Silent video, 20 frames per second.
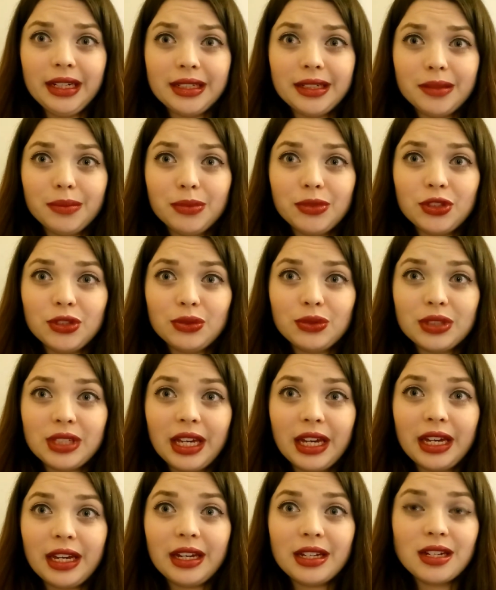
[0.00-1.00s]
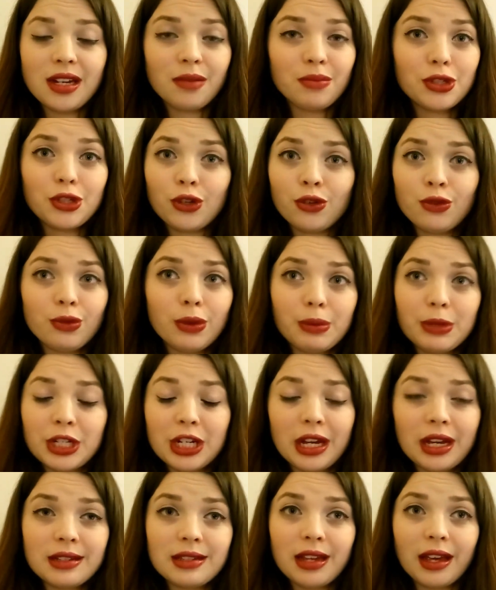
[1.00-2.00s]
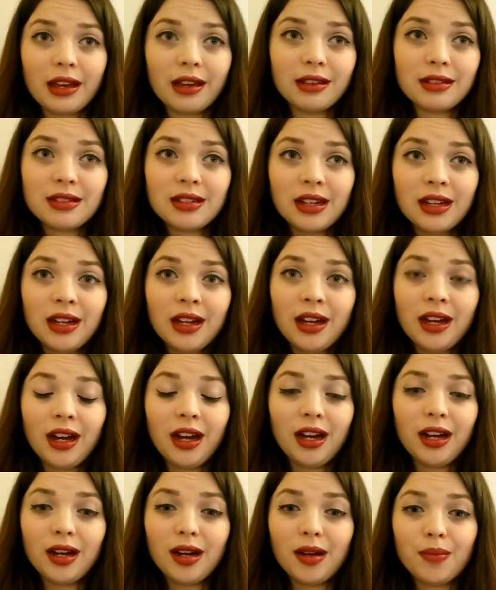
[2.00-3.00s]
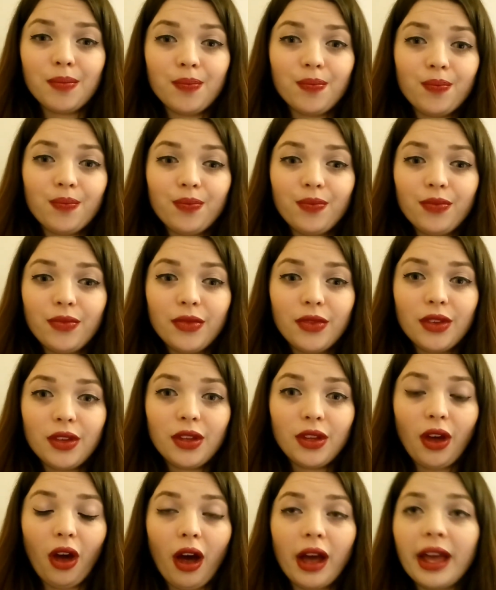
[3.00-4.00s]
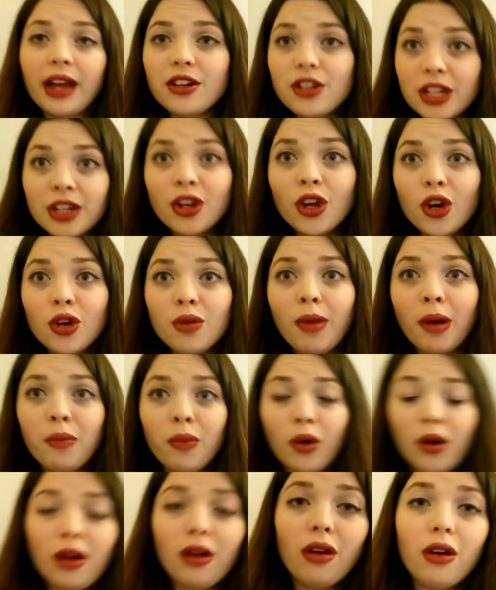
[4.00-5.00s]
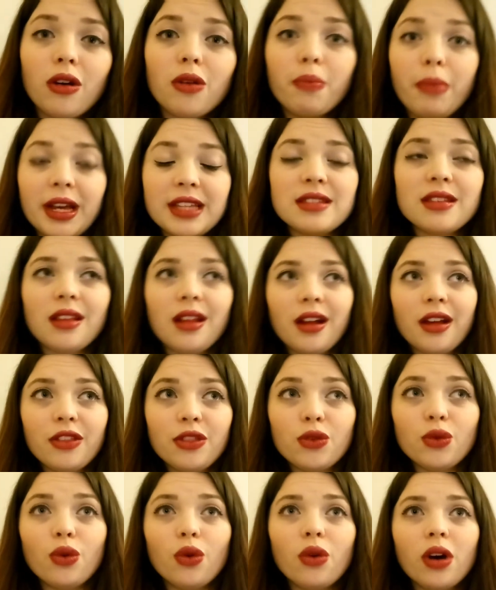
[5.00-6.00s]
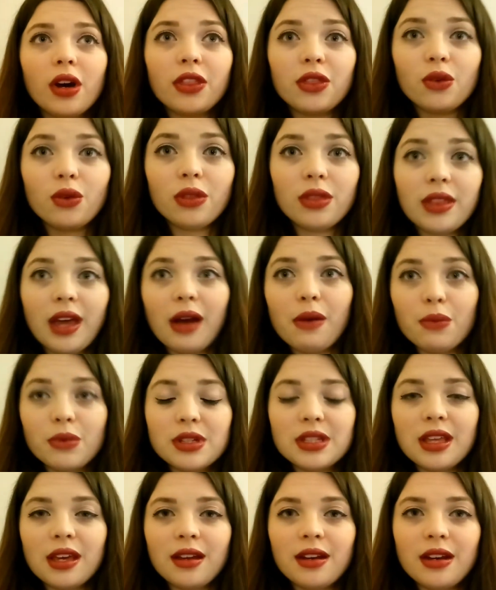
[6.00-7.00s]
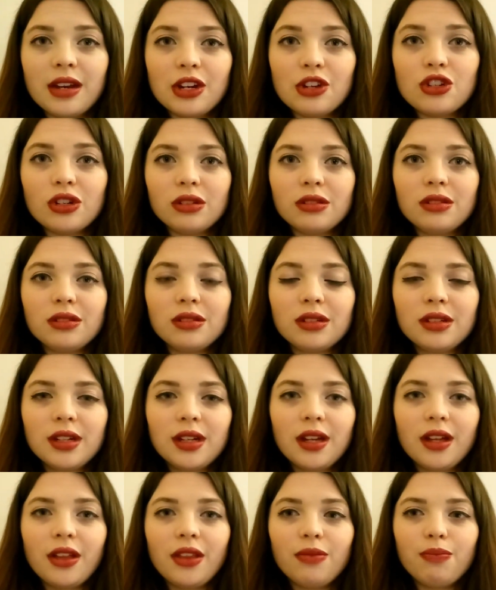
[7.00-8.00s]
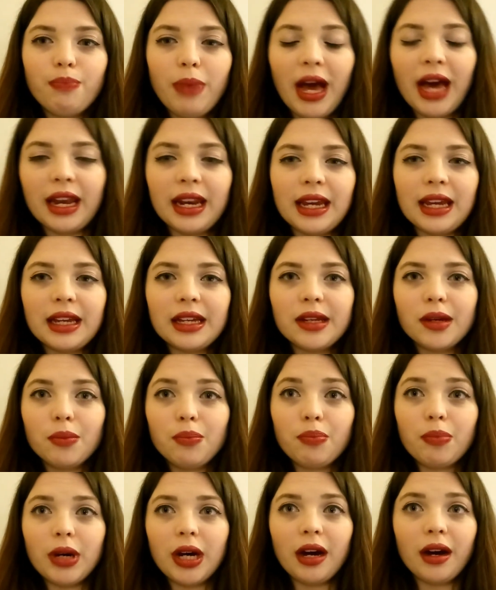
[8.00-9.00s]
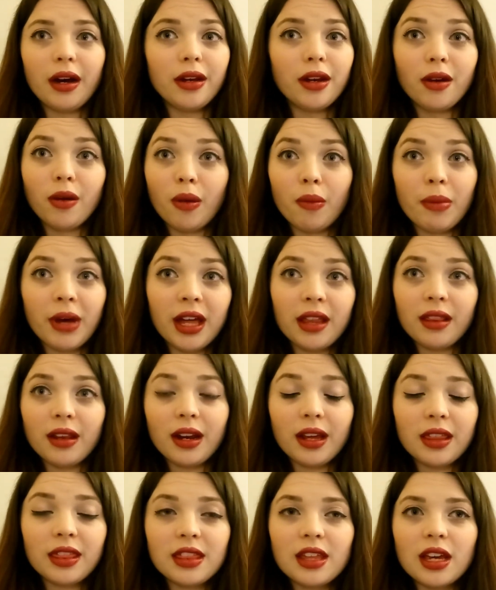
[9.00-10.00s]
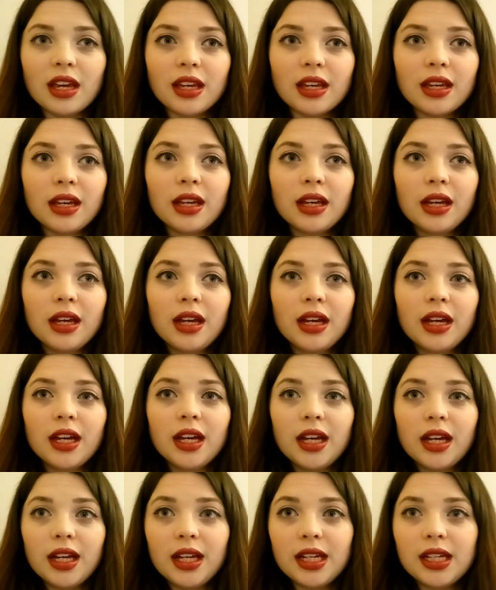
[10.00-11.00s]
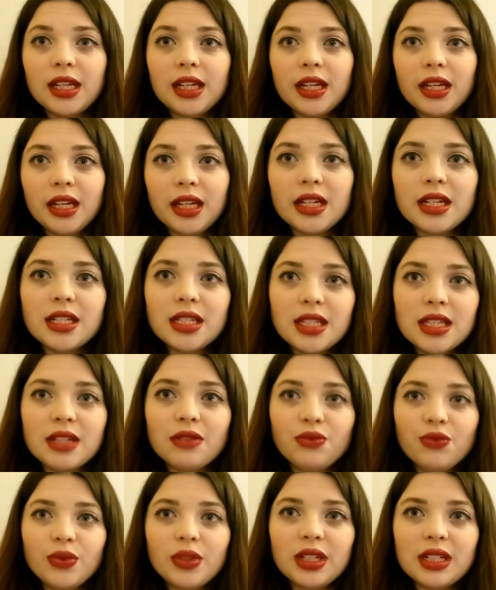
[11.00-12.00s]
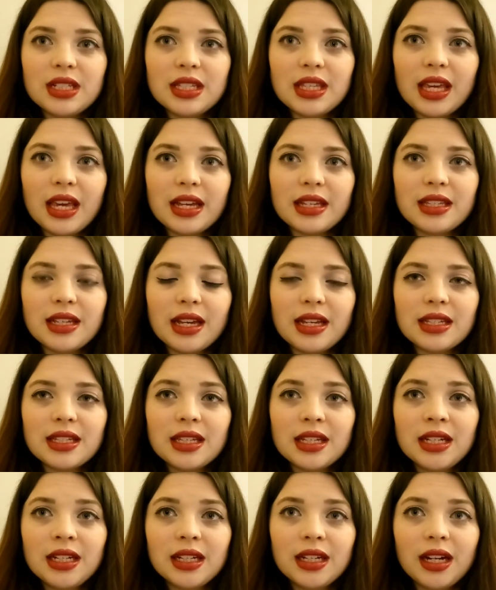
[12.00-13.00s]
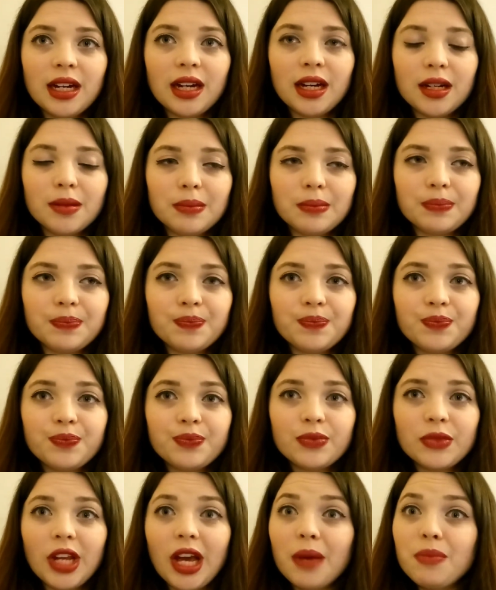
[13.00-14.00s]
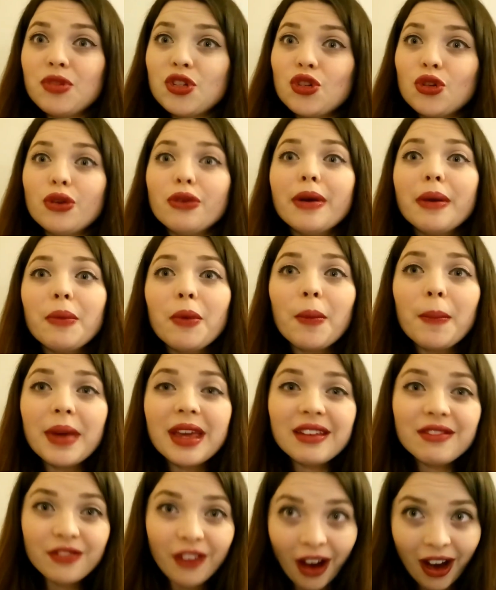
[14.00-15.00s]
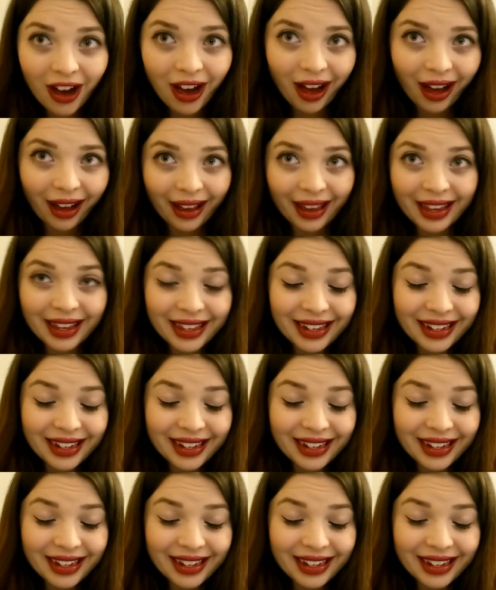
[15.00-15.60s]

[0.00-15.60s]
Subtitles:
I'm so scared. I'm so rubbish at essays. I actually know my monologue better than I thought. I thought that was the initial panic, but I know it better than I think. It's the essays. I'm sure it will be fine.